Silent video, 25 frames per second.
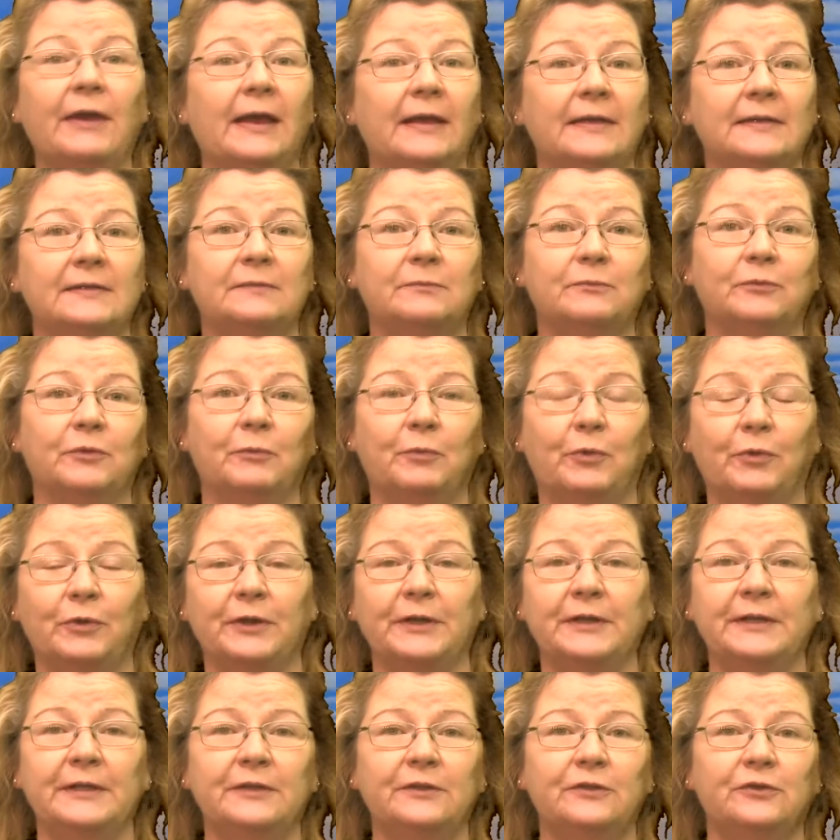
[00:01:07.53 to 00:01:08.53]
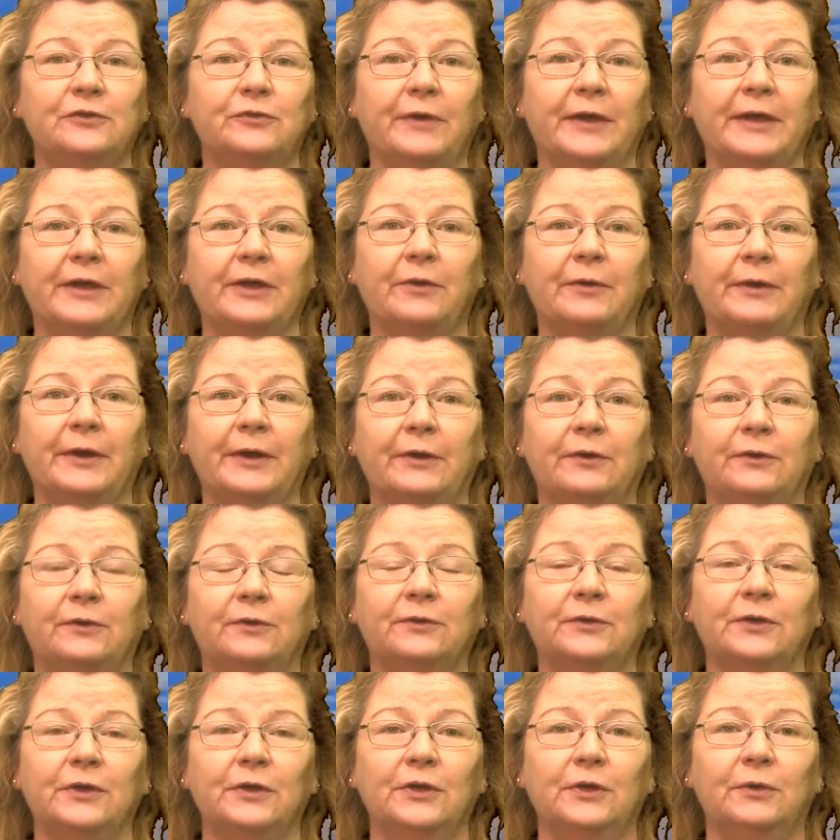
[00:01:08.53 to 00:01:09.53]
as reported in the Durango
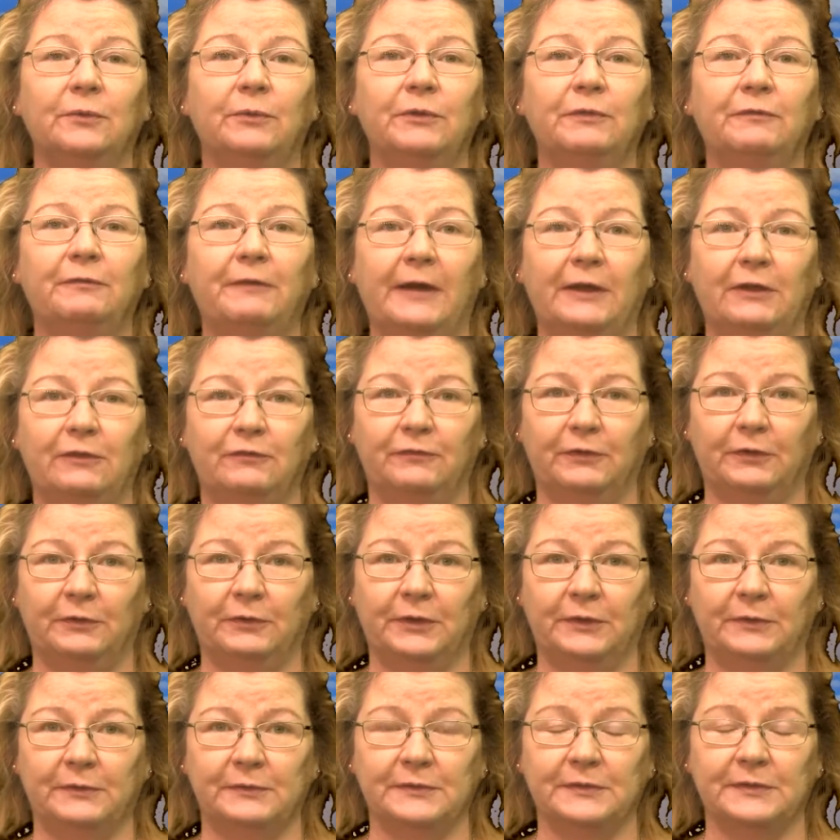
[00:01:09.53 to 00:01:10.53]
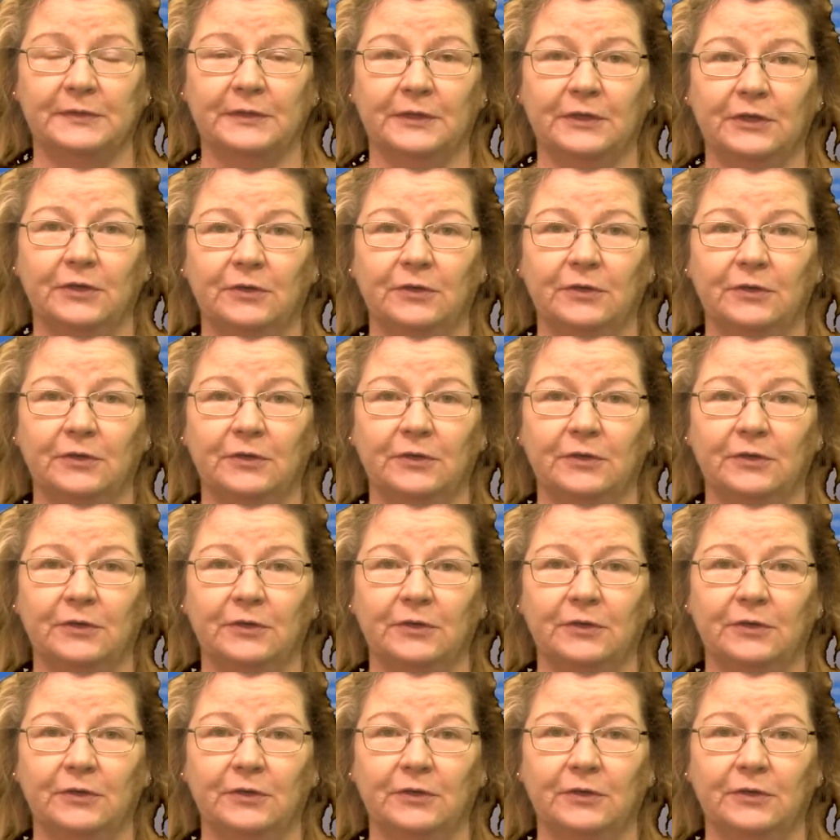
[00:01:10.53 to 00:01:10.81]
Herald with file photos.